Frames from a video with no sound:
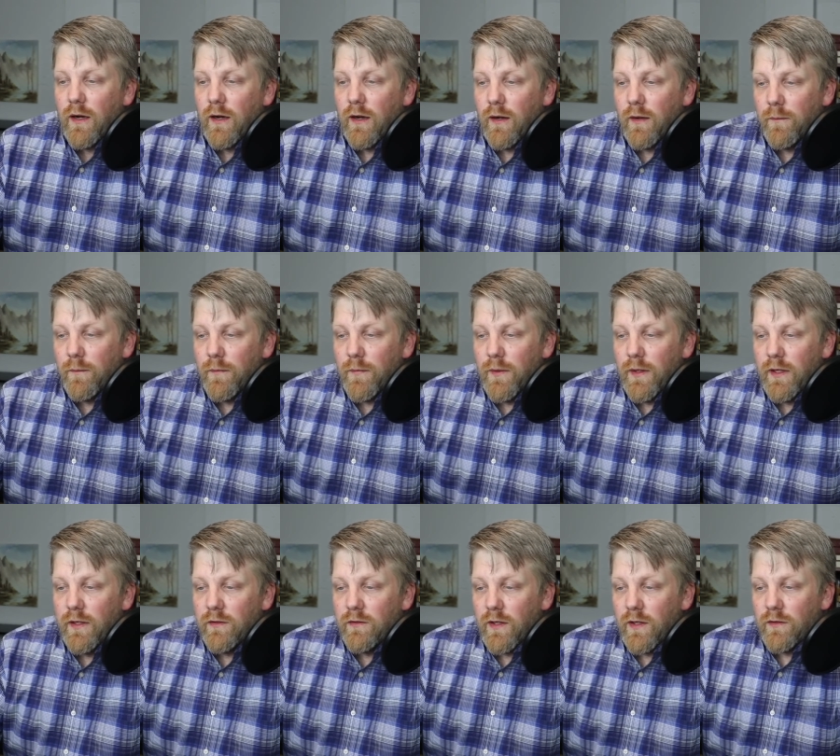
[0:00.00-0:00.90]
Um,
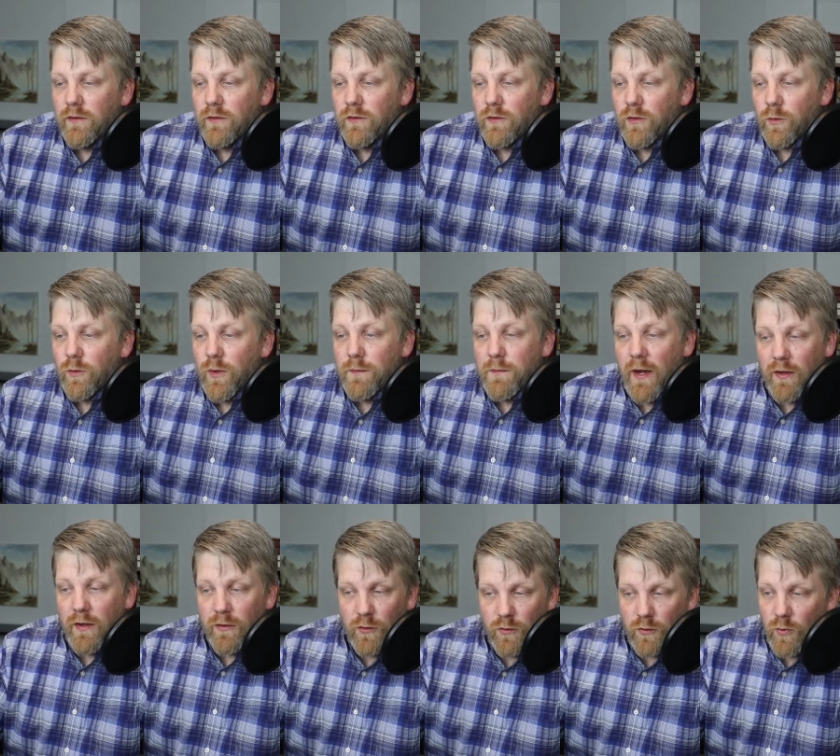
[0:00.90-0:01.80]
he says to read
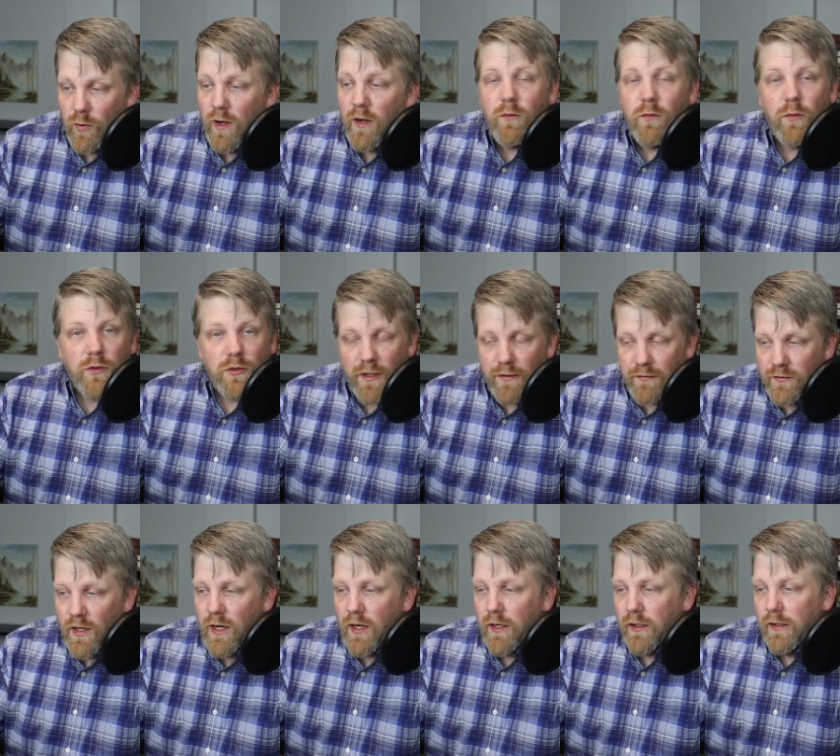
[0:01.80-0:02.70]
Matthew 12, which I've
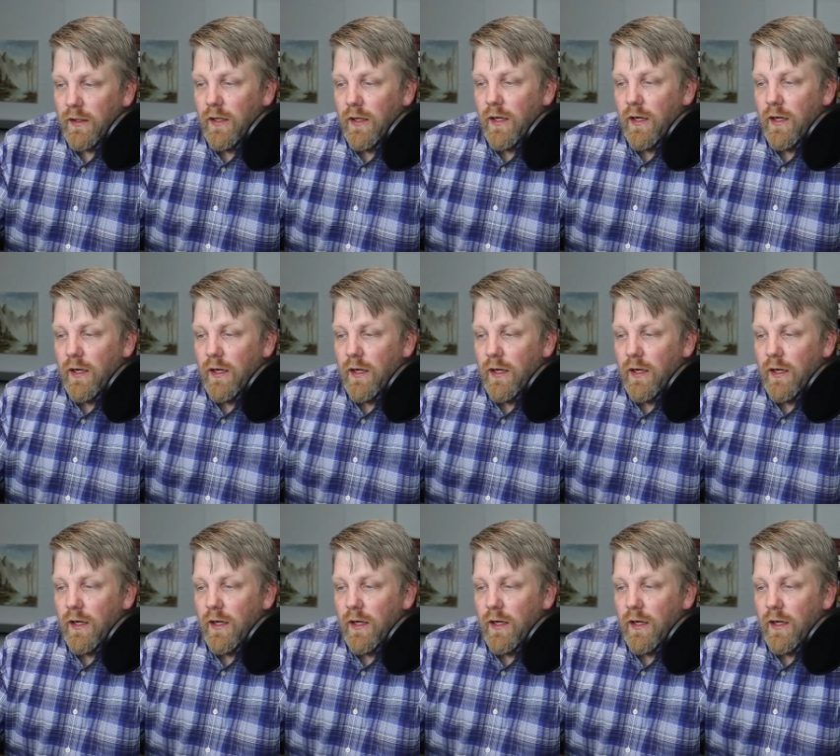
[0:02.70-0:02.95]
done.